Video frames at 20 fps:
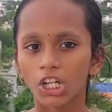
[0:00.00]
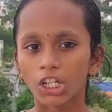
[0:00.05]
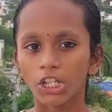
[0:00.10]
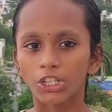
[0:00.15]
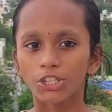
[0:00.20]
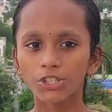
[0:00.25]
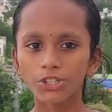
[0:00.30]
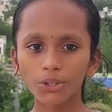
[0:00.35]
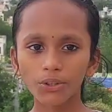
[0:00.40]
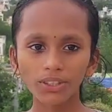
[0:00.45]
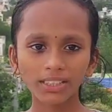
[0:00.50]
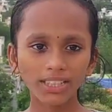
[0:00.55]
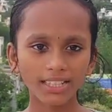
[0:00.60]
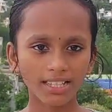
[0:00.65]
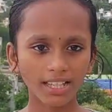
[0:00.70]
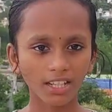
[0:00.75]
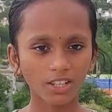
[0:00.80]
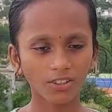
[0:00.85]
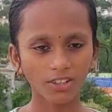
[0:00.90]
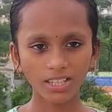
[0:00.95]
So these
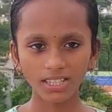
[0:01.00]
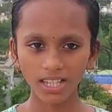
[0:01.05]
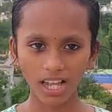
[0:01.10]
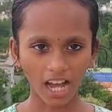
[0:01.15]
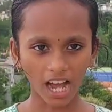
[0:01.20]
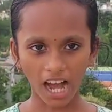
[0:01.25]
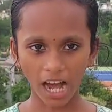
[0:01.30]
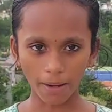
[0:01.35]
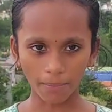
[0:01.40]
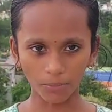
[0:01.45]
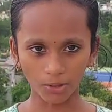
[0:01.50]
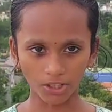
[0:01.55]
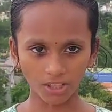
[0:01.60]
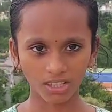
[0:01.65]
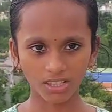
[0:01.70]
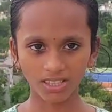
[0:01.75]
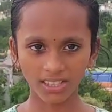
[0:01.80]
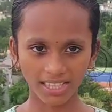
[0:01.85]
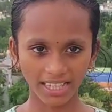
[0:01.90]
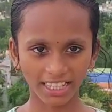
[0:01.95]
are known as
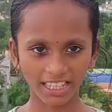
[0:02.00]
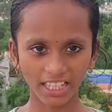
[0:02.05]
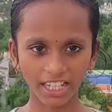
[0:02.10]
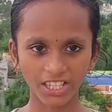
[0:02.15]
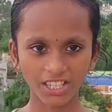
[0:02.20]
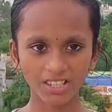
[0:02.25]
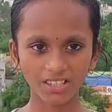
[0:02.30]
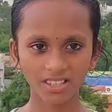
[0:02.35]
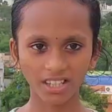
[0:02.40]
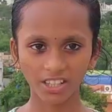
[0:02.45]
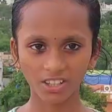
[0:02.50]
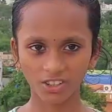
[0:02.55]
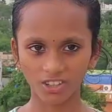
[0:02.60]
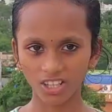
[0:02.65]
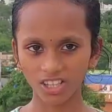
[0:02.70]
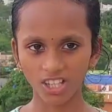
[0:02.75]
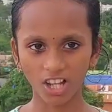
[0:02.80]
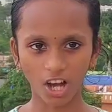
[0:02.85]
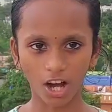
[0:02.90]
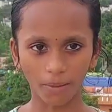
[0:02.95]
hormones. The secretions are known
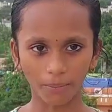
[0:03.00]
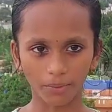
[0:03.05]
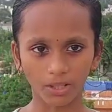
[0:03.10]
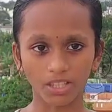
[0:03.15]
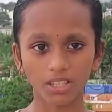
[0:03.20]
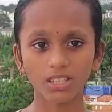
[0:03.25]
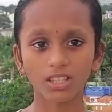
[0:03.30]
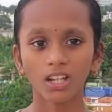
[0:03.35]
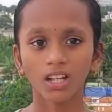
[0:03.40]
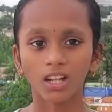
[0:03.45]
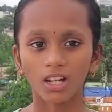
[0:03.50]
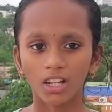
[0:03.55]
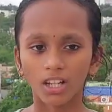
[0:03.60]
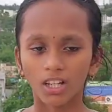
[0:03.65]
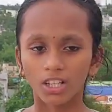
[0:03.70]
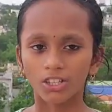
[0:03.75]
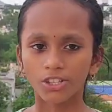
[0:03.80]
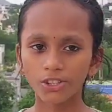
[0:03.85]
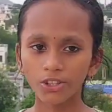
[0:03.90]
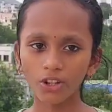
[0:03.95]
as hormones.
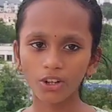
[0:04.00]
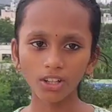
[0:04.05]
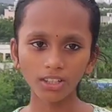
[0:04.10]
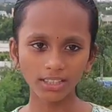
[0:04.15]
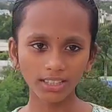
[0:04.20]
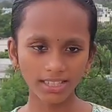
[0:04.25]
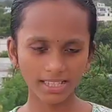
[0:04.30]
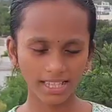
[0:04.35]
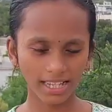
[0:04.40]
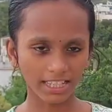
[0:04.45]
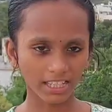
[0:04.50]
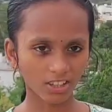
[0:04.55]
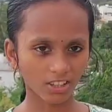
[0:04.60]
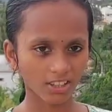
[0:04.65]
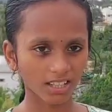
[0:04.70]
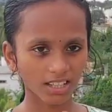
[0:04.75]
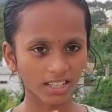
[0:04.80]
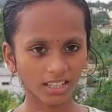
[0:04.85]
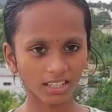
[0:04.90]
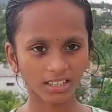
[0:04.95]
So these
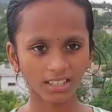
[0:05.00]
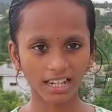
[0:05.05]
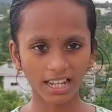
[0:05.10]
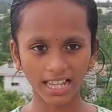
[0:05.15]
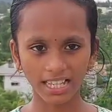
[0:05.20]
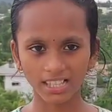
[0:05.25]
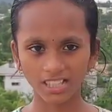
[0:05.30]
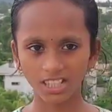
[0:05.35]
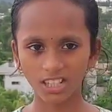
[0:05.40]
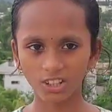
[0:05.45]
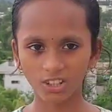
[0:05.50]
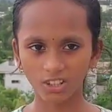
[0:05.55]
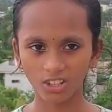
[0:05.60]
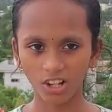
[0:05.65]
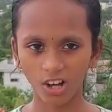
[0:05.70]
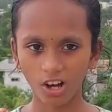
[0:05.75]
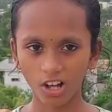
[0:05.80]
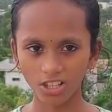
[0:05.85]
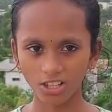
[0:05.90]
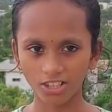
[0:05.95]
endocrine glands are
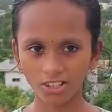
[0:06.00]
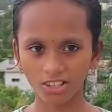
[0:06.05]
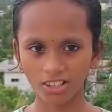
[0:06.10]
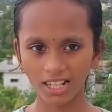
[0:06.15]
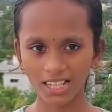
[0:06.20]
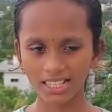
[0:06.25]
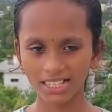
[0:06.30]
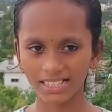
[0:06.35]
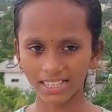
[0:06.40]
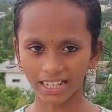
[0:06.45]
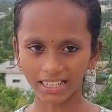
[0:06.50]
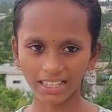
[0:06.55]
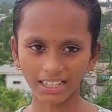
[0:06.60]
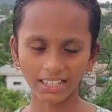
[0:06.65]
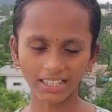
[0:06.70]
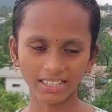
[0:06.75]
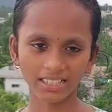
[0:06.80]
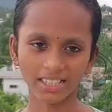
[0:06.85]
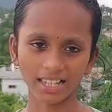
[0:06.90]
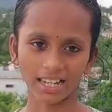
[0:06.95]
also known as
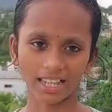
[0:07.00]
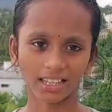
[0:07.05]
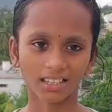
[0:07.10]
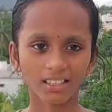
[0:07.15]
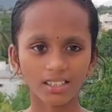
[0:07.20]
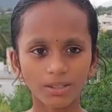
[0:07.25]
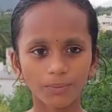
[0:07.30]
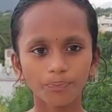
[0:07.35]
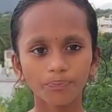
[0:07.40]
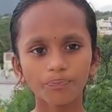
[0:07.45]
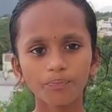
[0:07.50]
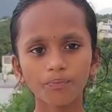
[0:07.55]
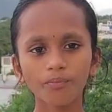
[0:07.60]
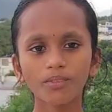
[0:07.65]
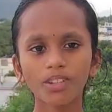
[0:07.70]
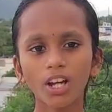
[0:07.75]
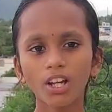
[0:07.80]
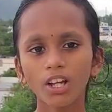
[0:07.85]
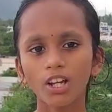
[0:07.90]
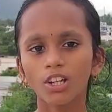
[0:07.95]
ductless glands.
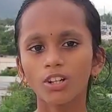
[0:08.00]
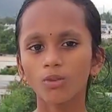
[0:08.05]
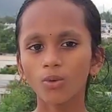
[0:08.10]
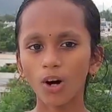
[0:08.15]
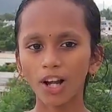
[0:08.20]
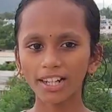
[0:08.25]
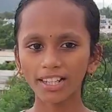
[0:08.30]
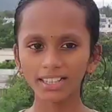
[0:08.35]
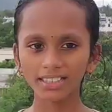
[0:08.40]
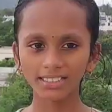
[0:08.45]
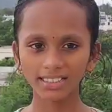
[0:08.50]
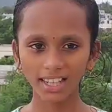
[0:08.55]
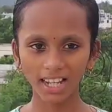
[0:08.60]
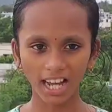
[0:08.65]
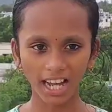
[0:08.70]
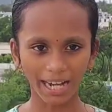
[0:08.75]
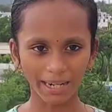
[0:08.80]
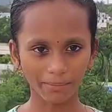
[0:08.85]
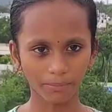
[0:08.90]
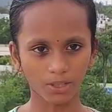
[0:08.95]
What is the
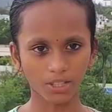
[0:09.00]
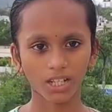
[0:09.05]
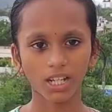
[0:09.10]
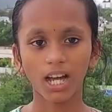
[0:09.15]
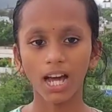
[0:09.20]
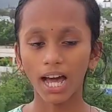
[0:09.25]
hormone?